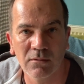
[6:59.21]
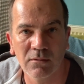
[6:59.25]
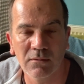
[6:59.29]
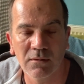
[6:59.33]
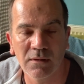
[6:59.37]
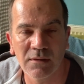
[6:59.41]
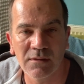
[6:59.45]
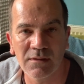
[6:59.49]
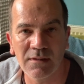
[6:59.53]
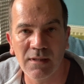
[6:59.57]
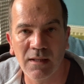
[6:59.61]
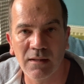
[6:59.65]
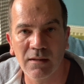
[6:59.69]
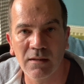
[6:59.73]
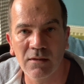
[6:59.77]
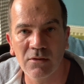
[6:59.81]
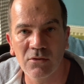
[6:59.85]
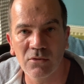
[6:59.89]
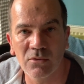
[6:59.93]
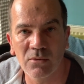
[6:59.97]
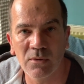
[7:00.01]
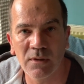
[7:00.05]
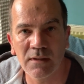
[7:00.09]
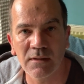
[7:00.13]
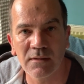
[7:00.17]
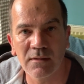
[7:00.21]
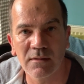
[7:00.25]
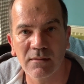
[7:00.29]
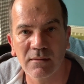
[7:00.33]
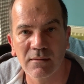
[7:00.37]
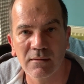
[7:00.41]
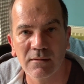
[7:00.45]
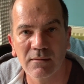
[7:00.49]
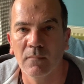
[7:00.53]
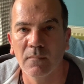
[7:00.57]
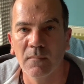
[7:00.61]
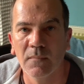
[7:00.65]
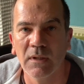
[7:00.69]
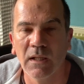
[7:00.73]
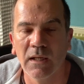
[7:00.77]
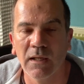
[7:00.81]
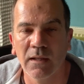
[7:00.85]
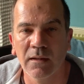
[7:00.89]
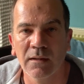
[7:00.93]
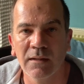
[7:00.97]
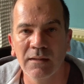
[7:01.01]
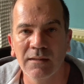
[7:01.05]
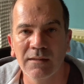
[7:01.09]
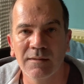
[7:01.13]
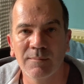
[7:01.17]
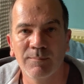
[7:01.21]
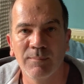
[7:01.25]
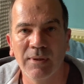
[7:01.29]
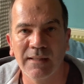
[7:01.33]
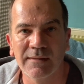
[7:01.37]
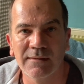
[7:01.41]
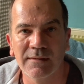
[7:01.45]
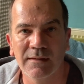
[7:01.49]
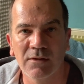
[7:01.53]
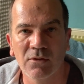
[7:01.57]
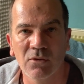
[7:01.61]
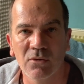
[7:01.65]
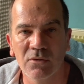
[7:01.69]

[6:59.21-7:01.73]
There's nothing to it. Now these plastic